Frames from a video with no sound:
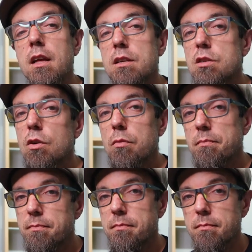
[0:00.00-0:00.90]
So
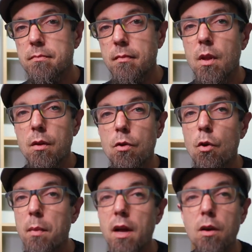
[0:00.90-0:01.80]
no
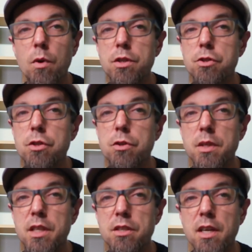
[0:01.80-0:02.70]
matter what you do
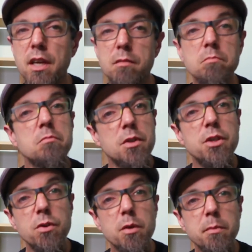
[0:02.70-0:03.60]
in the shed,
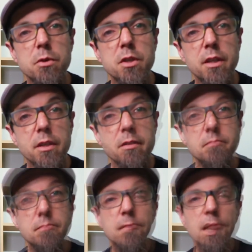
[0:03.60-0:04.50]
do it musically.
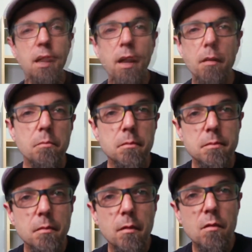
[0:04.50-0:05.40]
And
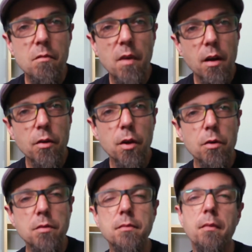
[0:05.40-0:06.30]
final
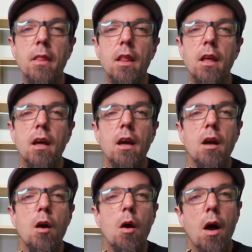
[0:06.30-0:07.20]
note,
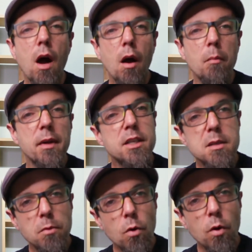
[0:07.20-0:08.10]

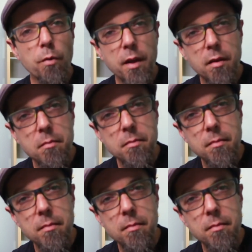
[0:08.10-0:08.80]
explore rhythm